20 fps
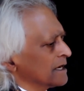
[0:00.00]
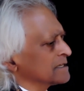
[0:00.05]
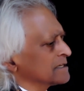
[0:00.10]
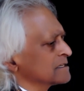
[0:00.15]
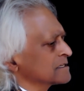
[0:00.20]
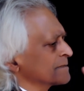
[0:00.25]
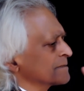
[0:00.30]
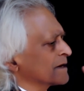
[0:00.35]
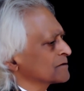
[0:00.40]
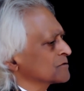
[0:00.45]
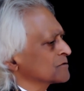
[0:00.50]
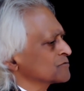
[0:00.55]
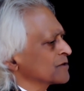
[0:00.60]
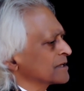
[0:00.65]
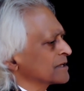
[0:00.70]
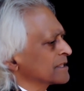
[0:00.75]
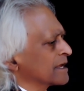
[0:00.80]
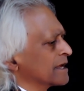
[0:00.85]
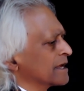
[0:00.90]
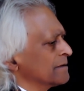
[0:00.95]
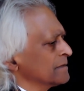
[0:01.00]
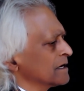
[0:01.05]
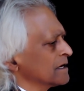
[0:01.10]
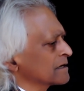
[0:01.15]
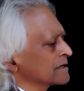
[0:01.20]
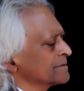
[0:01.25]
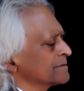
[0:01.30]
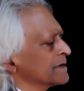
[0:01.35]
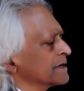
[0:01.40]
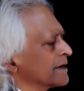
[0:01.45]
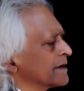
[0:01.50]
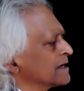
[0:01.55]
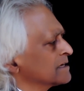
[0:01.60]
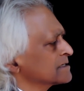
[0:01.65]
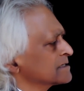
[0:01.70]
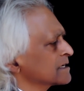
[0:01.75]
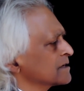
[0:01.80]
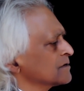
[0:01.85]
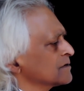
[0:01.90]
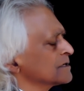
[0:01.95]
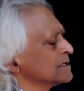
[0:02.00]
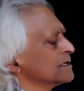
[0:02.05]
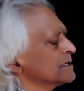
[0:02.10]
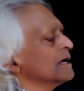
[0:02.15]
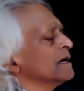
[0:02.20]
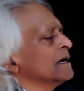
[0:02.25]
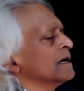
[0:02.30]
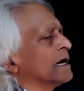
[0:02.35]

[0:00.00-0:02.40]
as he's about to drink the hemlock and be executed,